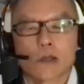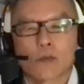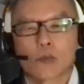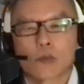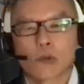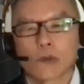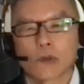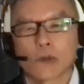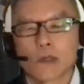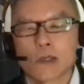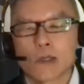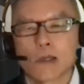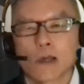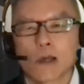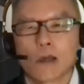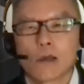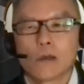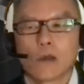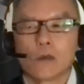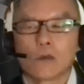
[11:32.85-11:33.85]
their product
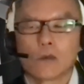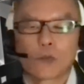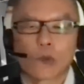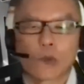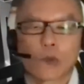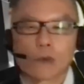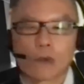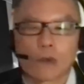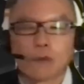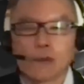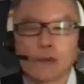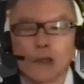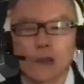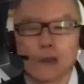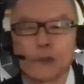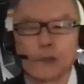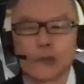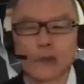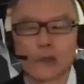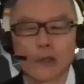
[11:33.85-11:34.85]
design and product
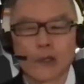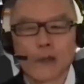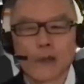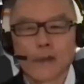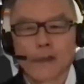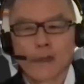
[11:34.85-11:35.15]
development.